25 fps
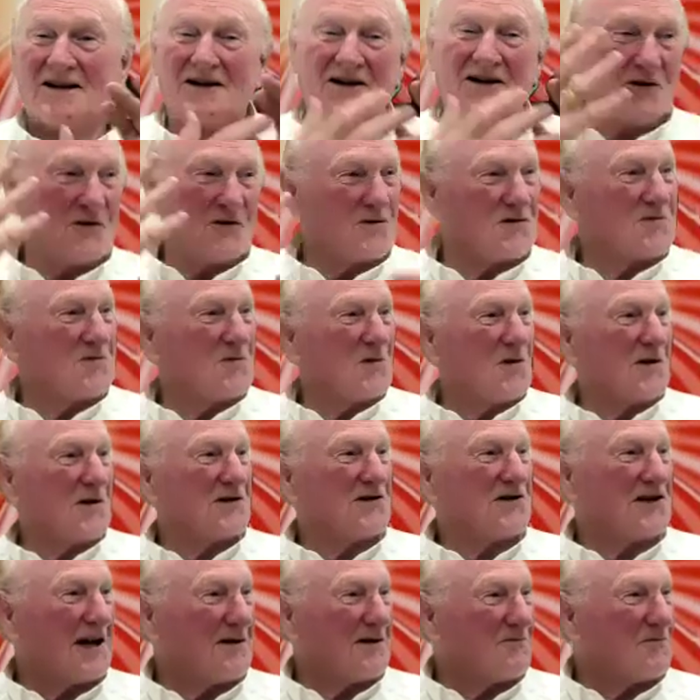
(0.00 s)
who's my
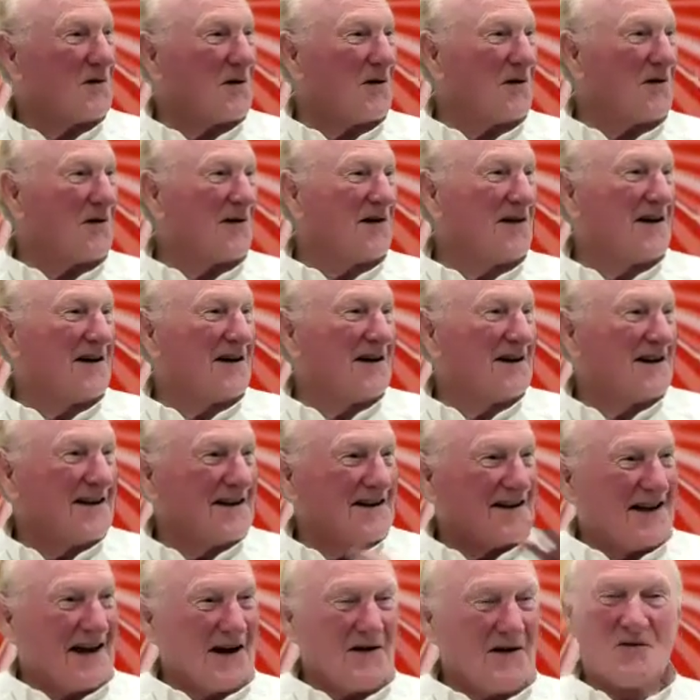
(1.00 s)
chatbot.
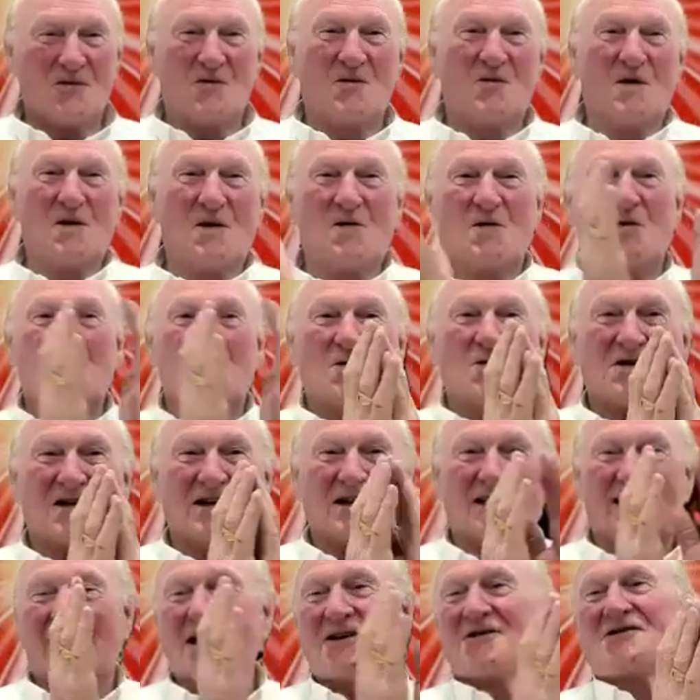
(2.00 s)

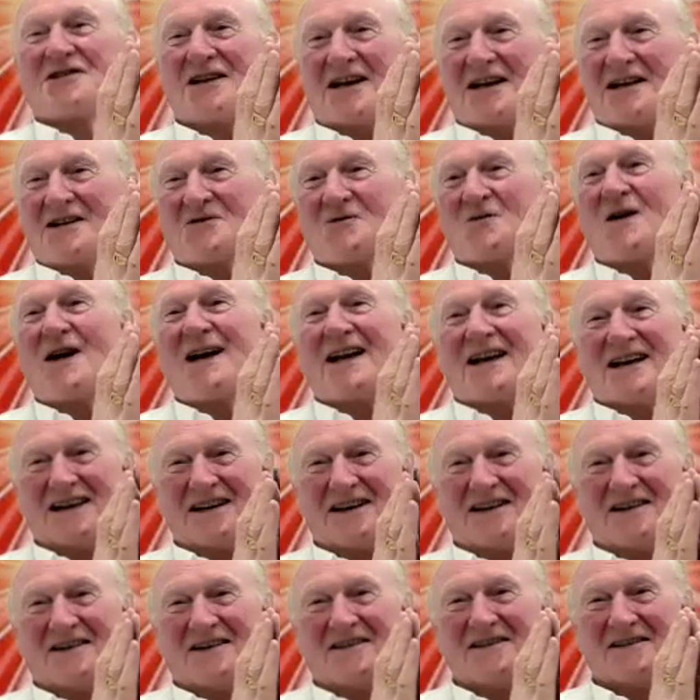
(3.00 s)
They'll stay as
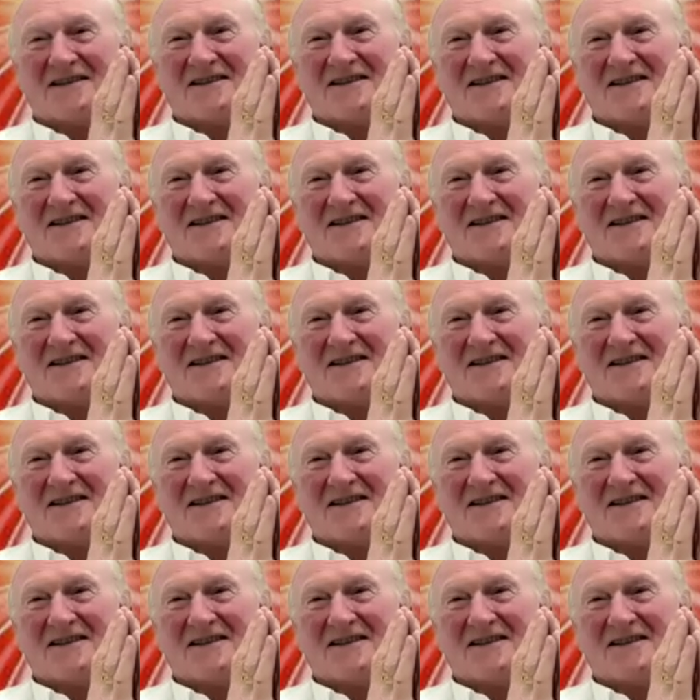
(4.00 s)
one.